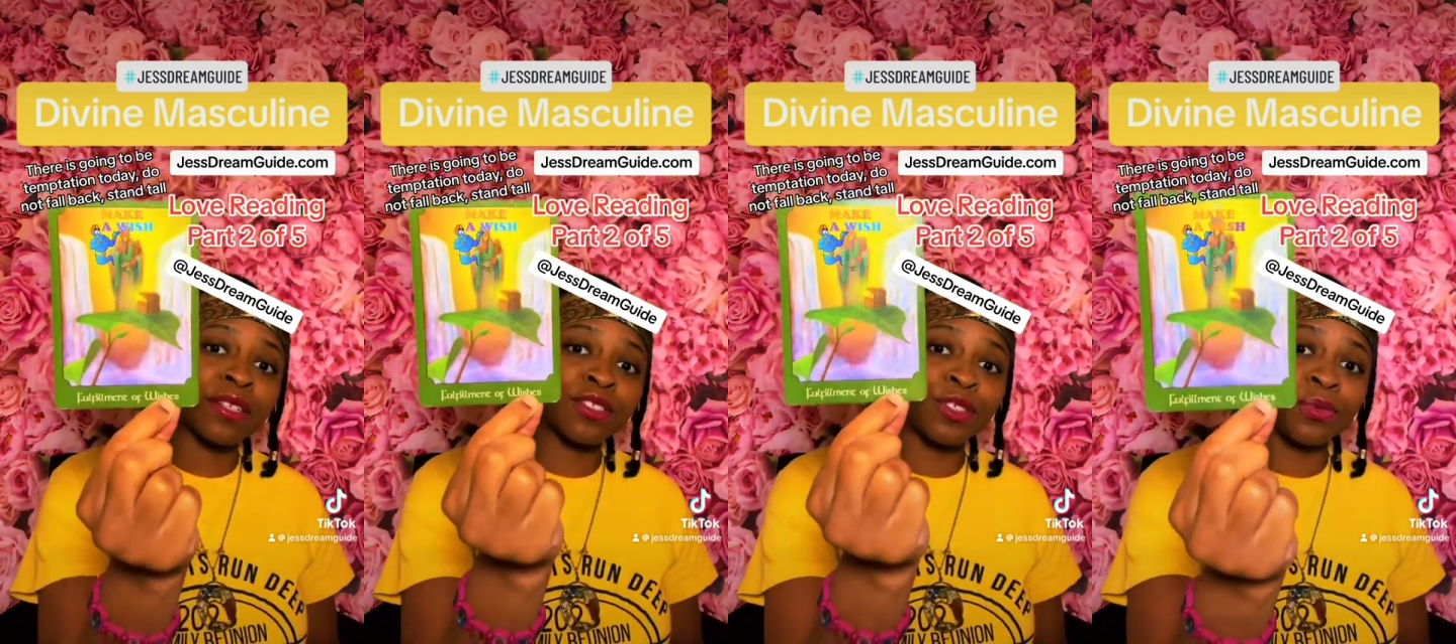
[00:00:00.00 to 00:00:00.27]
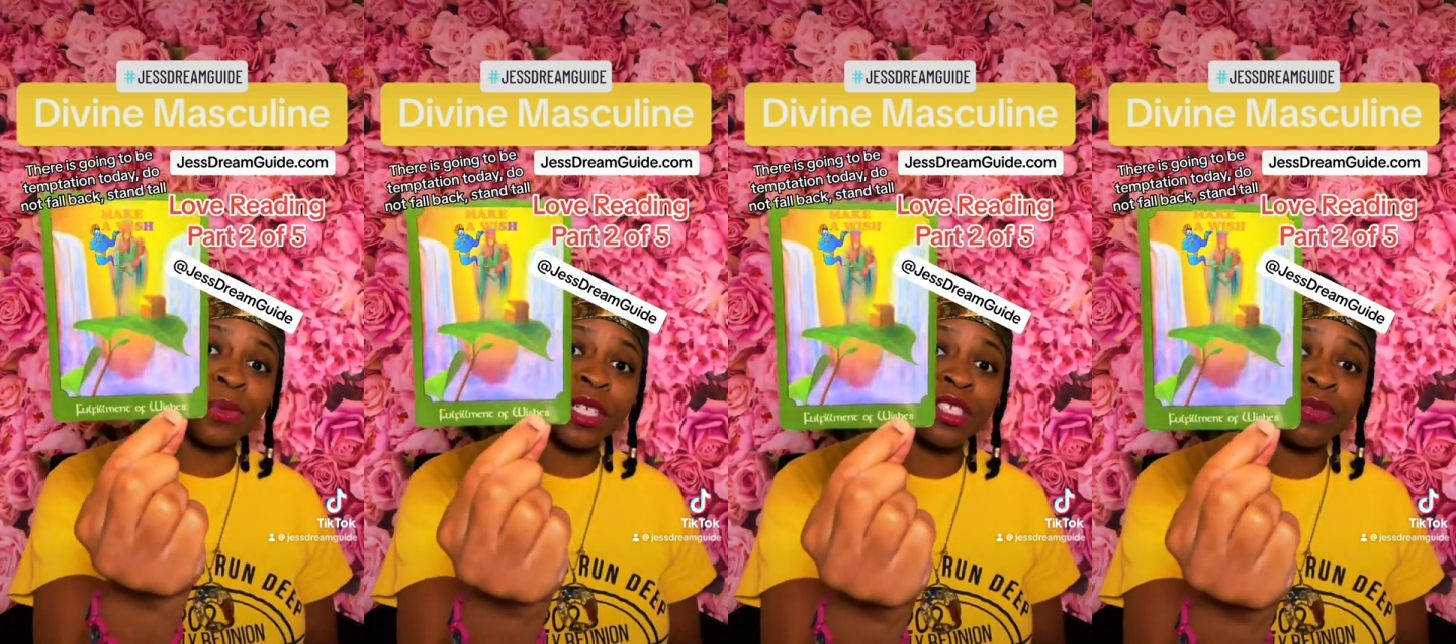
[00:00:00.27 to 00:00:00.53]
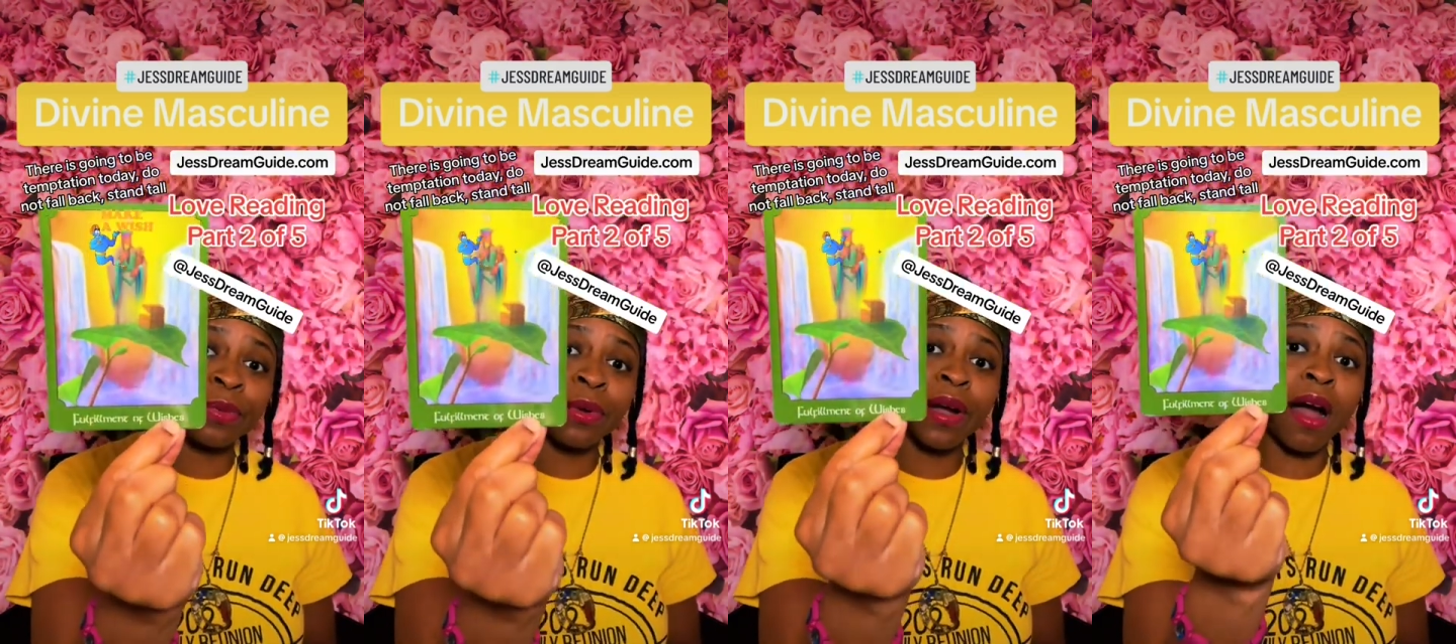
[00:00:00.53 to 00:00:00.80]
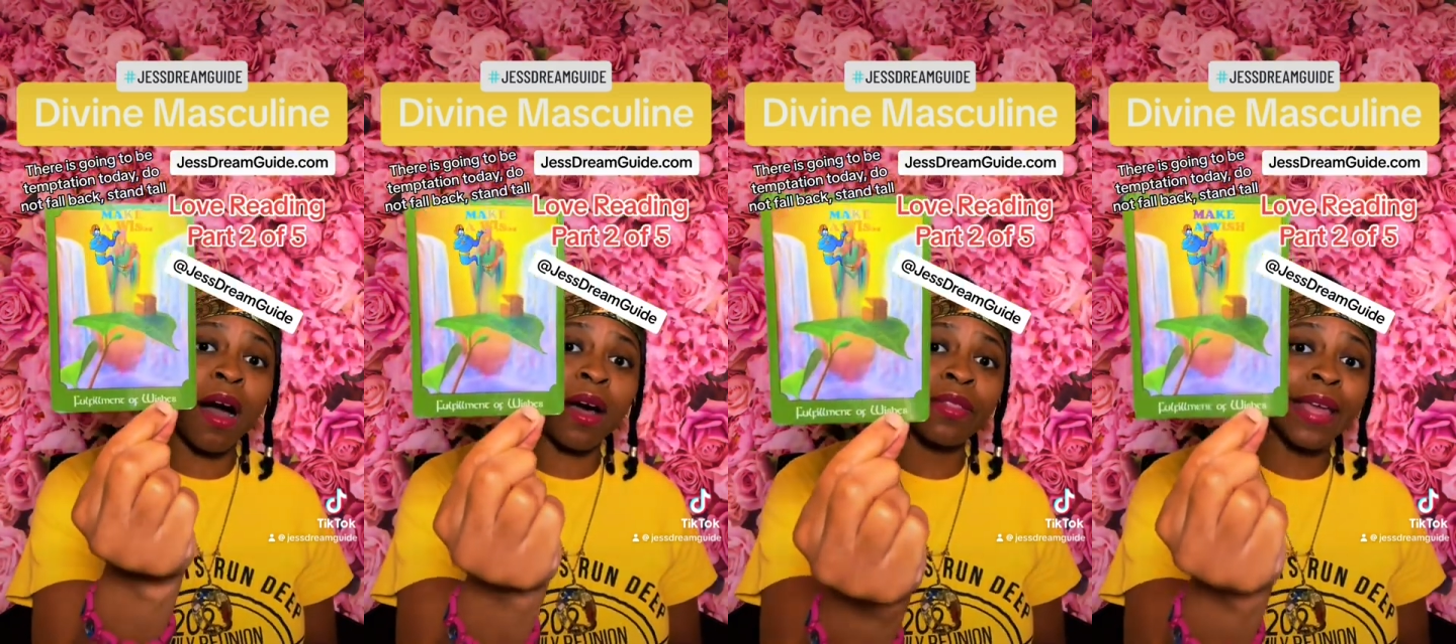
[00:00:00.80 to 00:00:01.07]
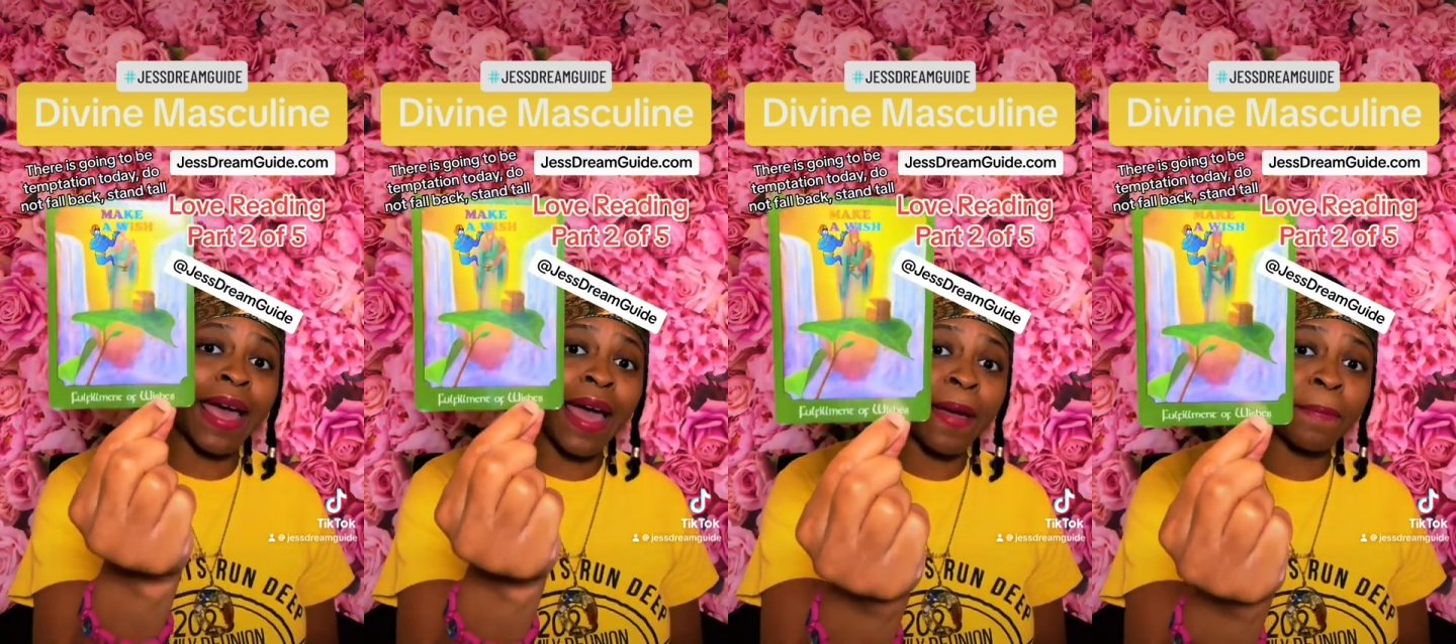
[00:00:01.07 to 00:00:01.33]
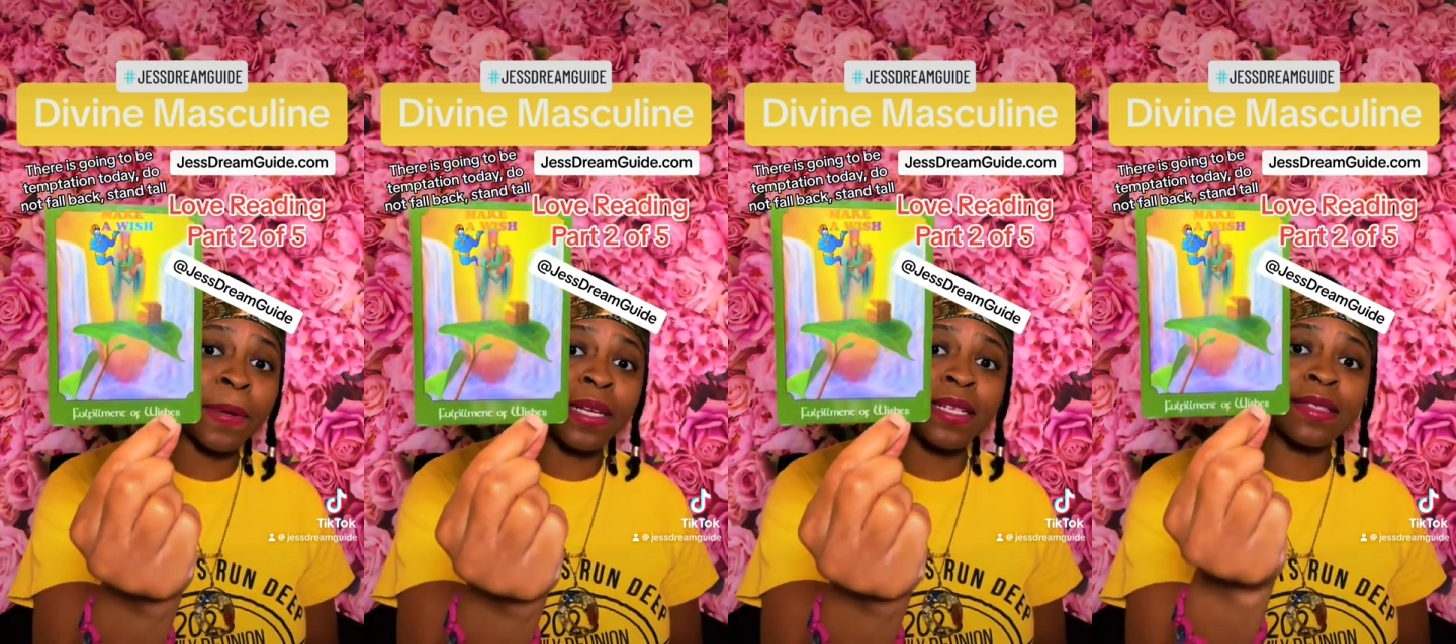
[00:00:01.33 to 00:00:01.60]
that you wish for, all the
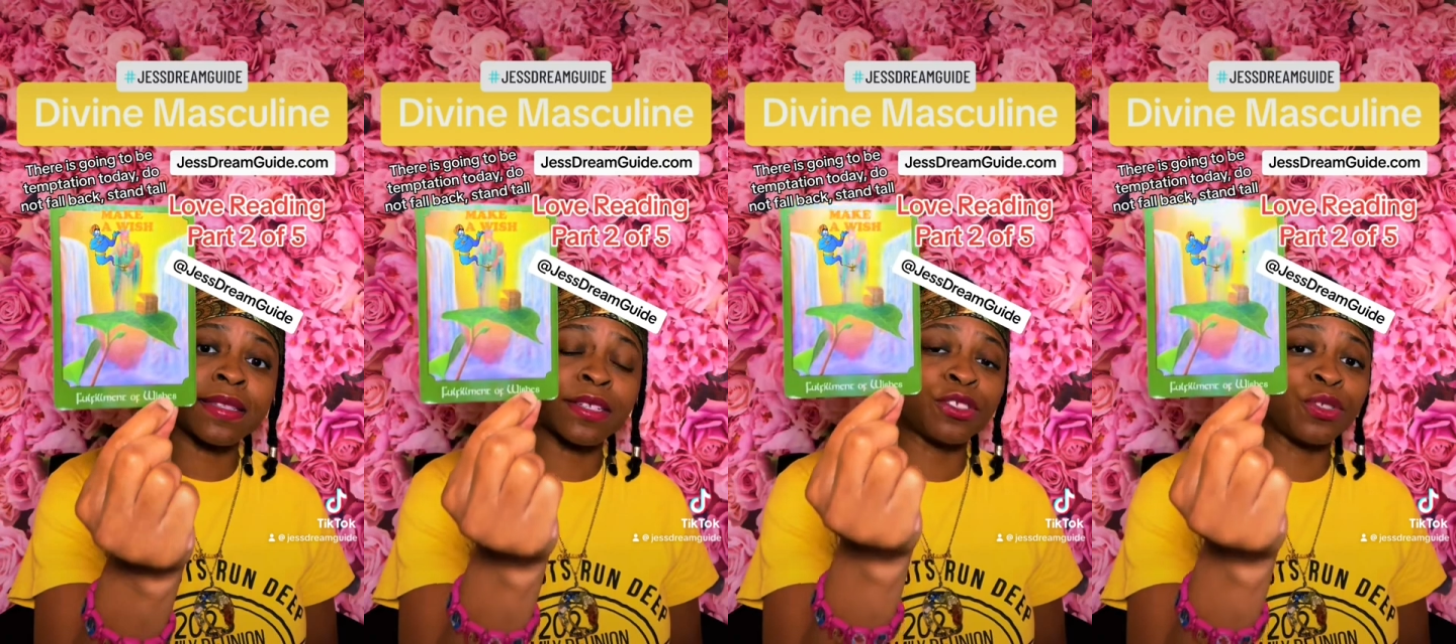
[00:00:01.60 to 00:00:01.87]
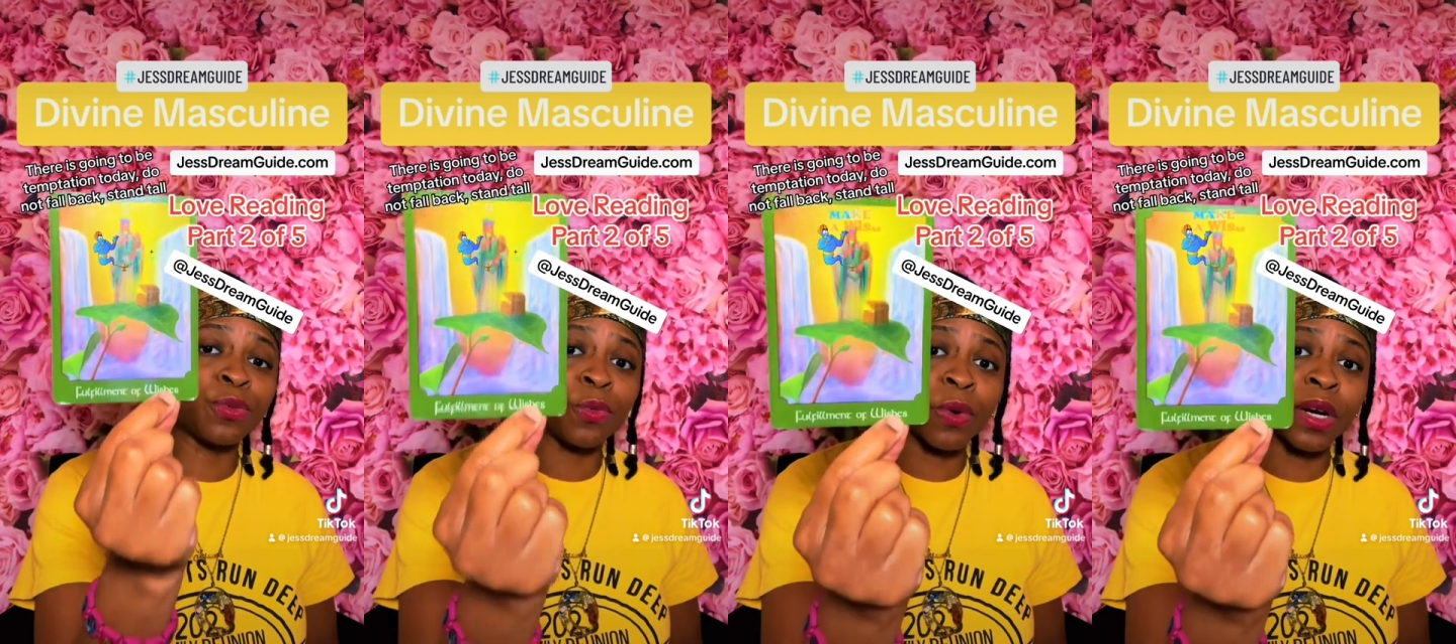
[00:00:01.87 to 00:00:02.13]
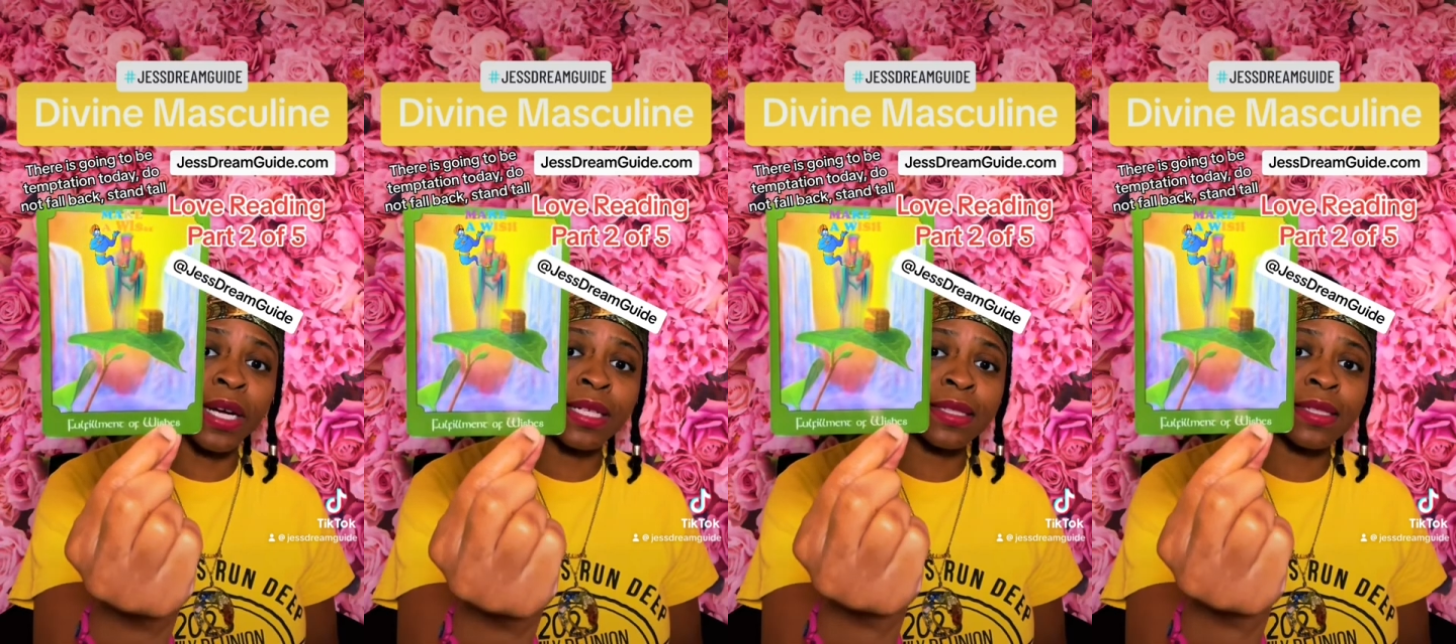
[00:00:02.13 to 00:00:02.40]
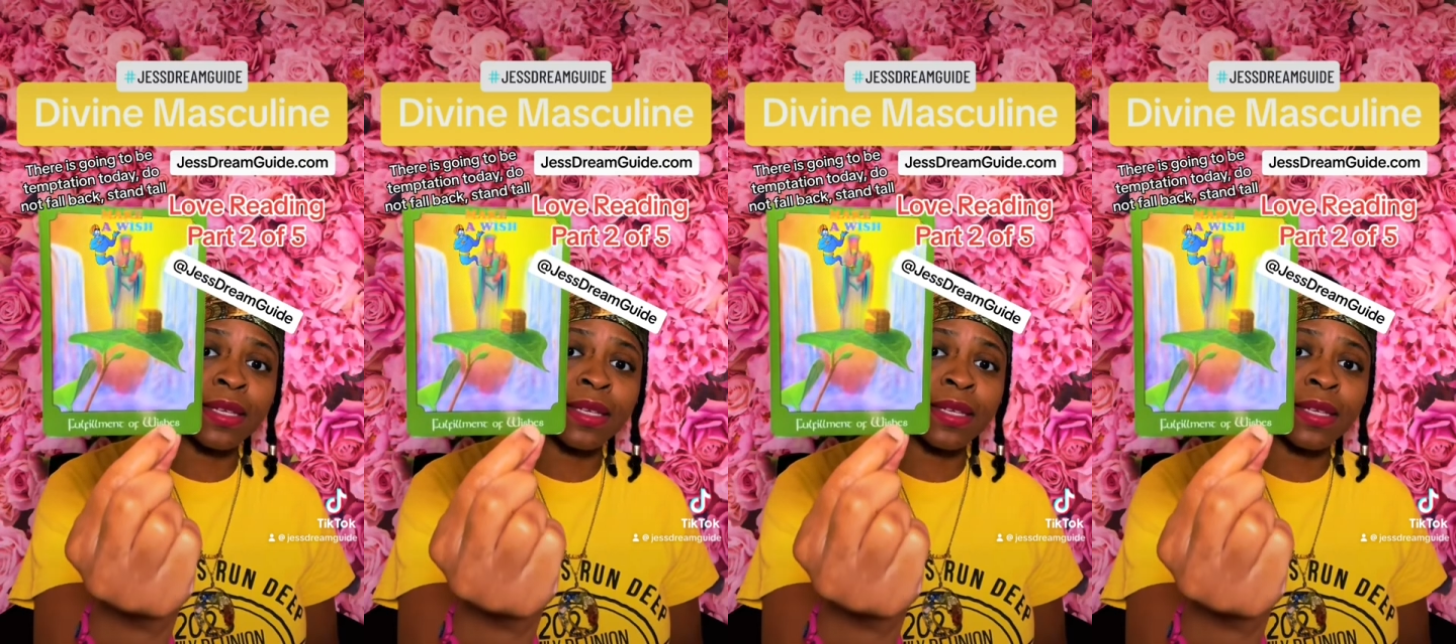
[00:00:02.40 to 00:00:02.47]
happiness that you want